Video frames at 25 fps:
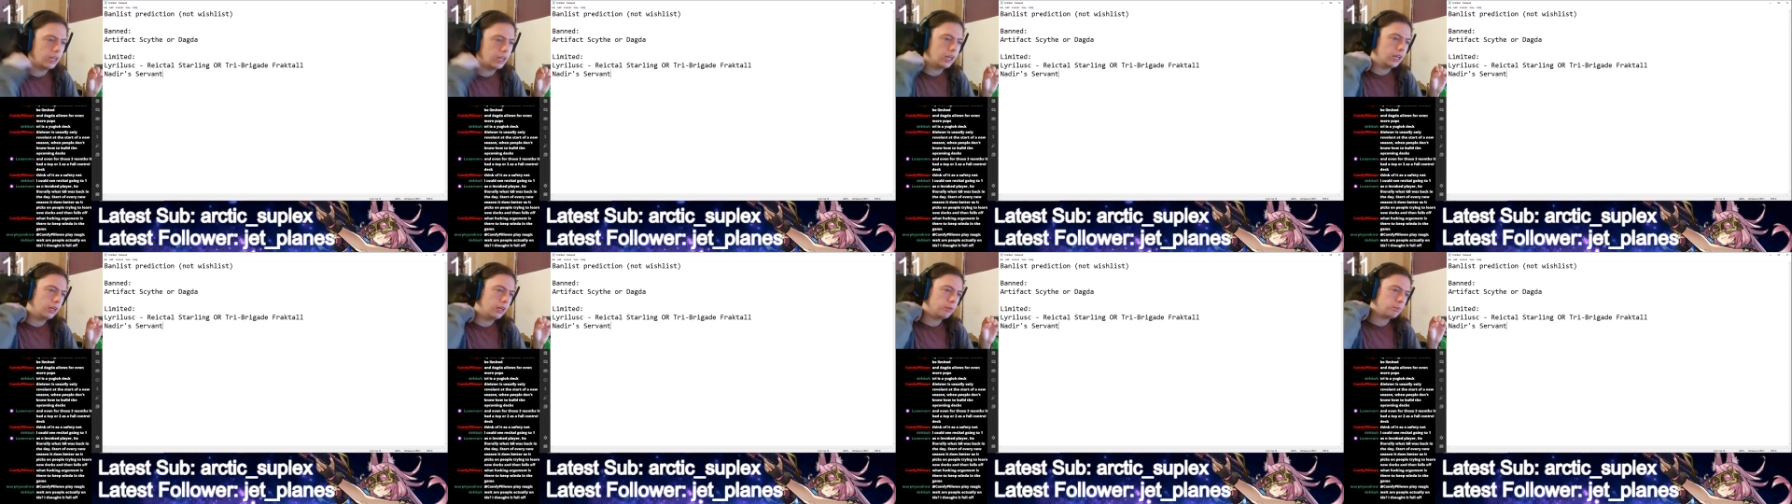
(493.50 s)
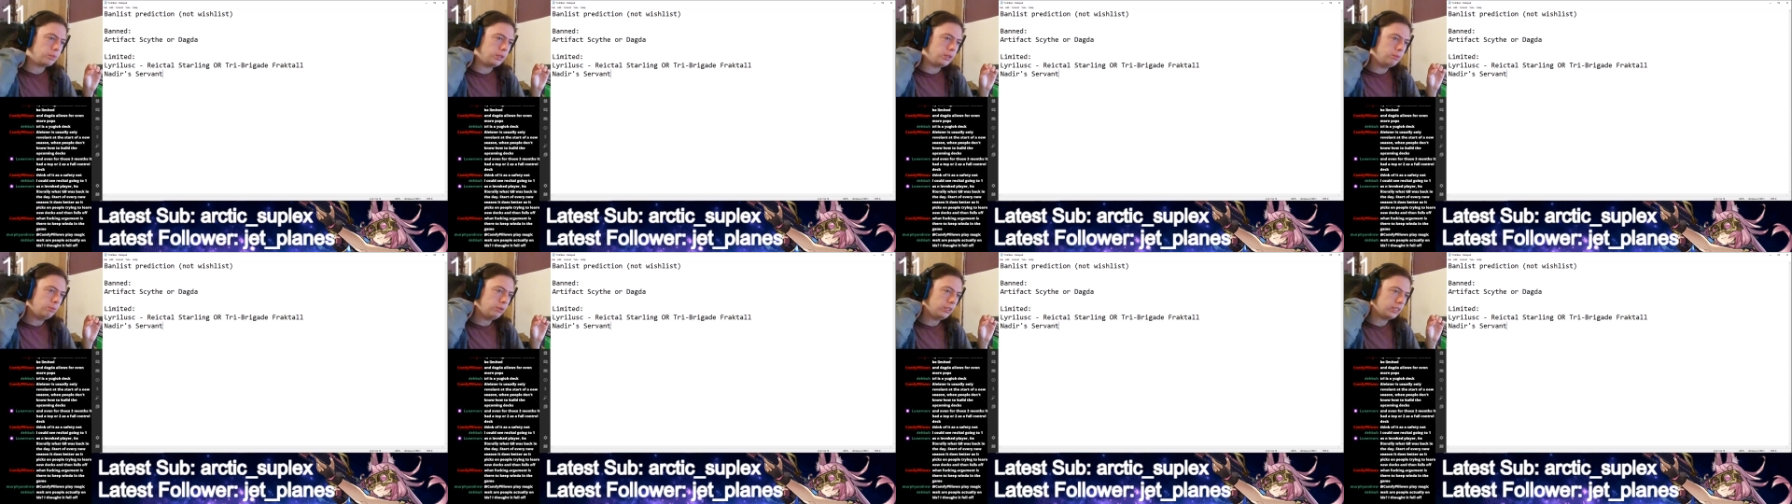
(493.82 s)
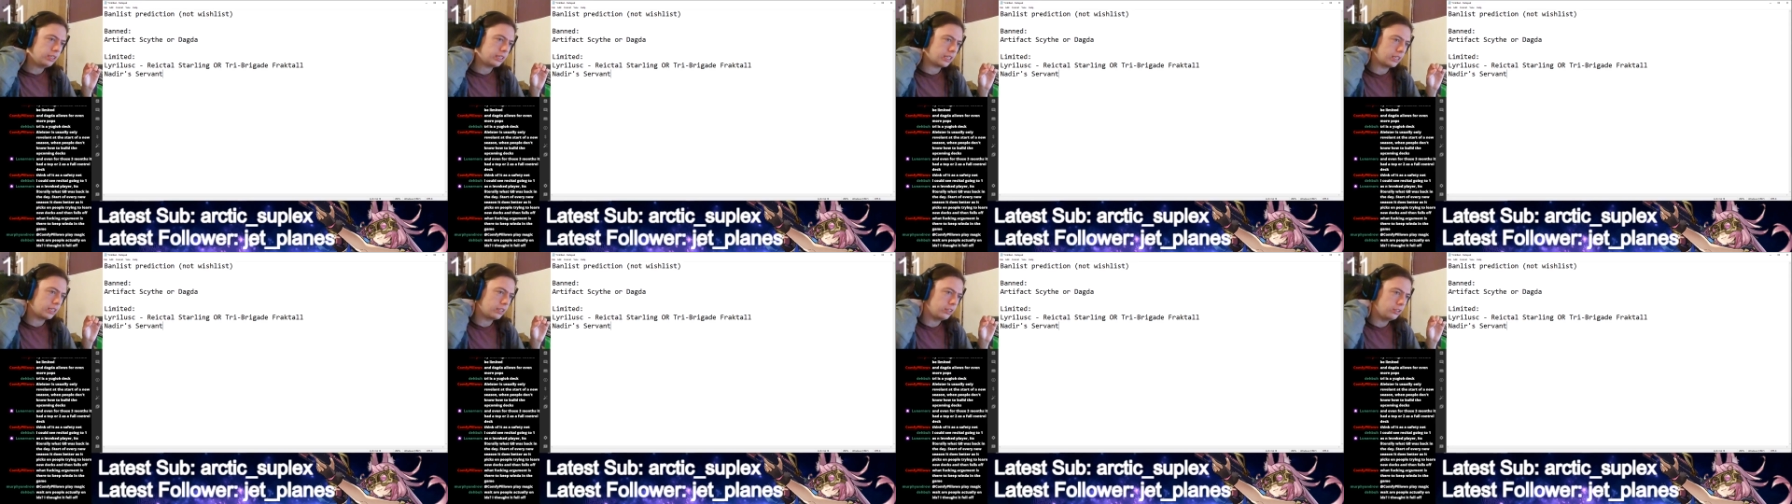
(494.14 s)
people are
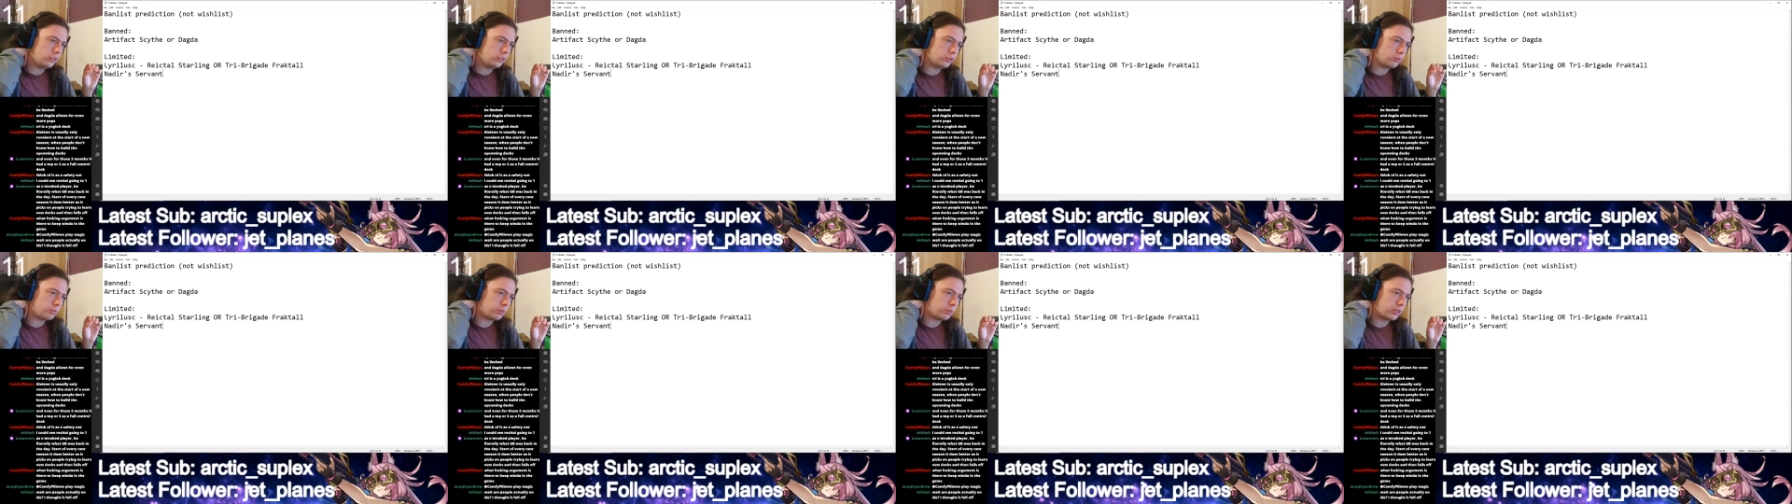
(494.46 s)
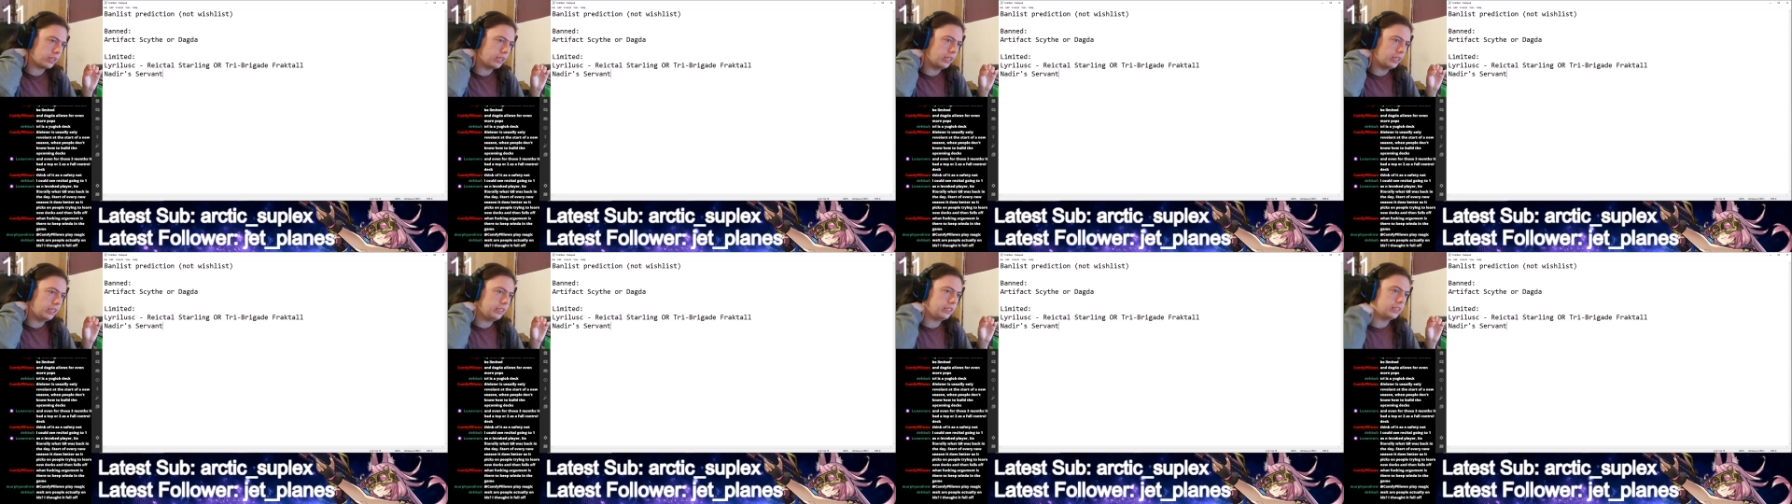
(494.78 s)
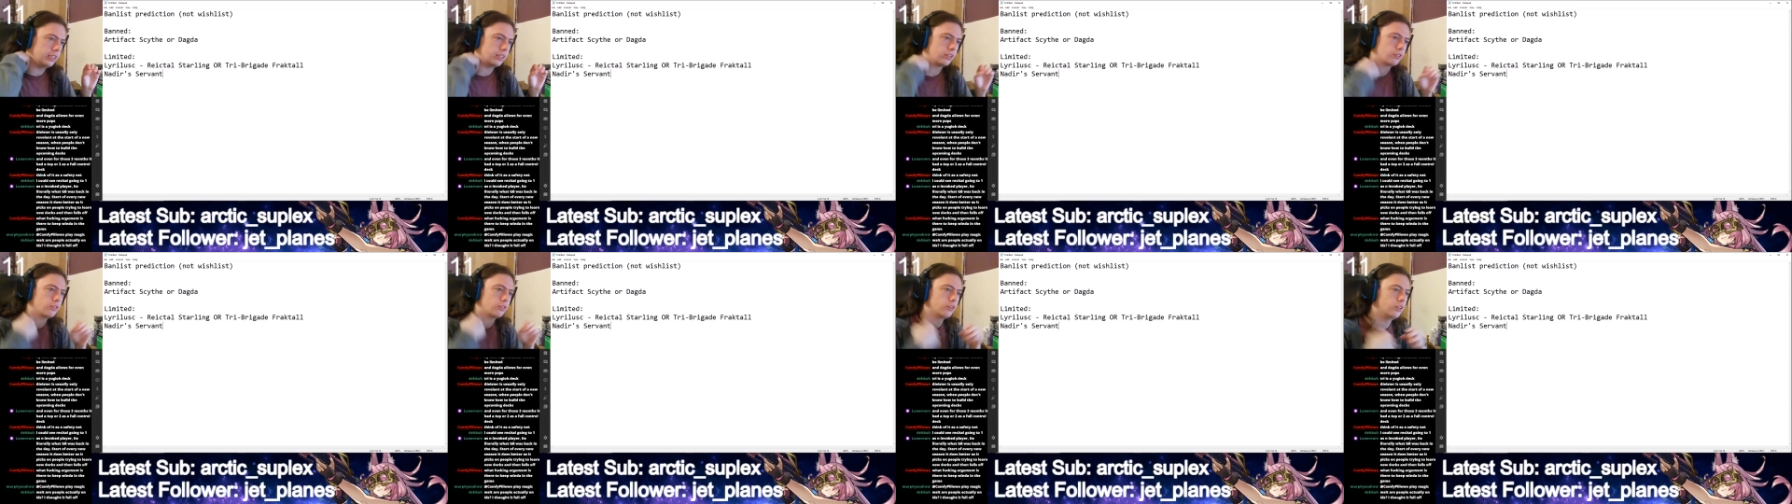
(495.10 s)
starting to play
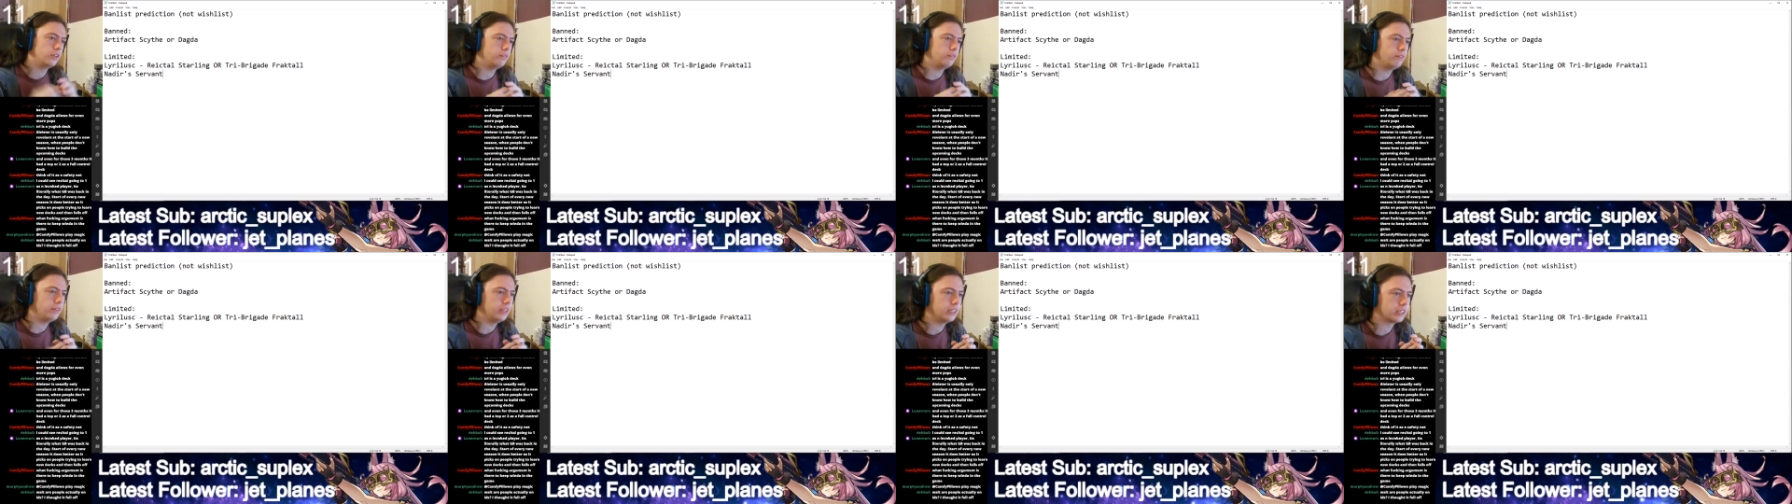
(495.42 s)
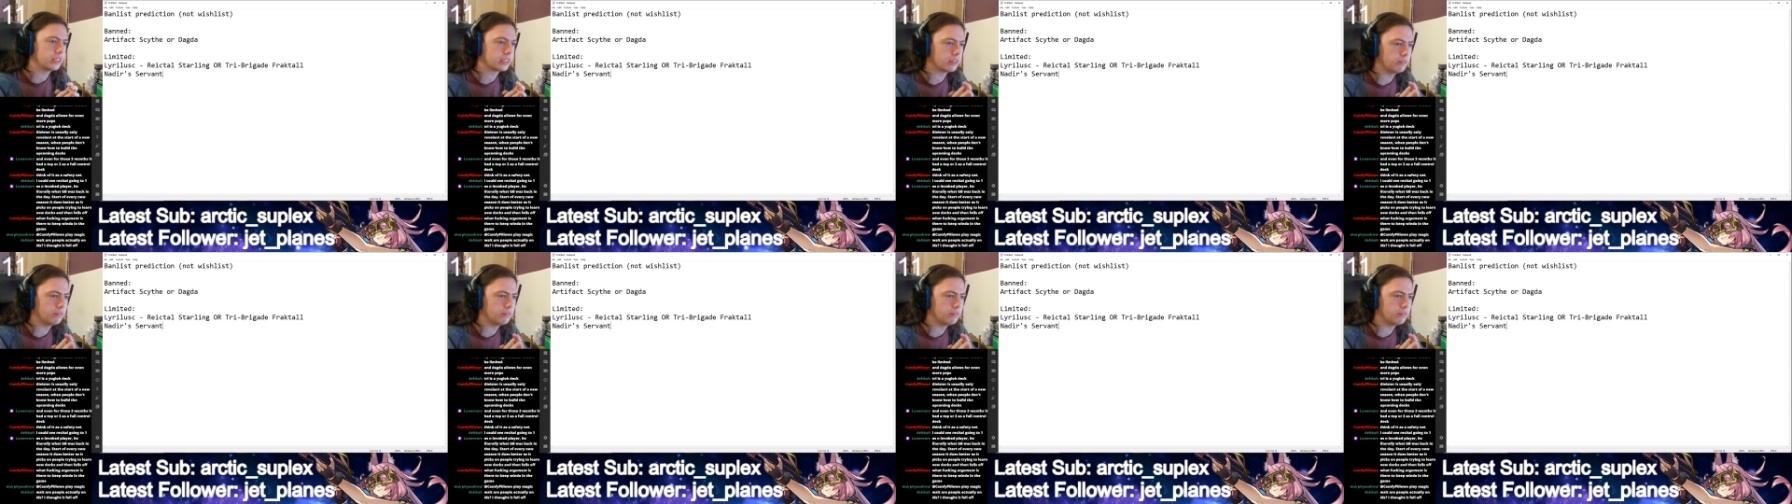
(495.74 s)
Destroy Venus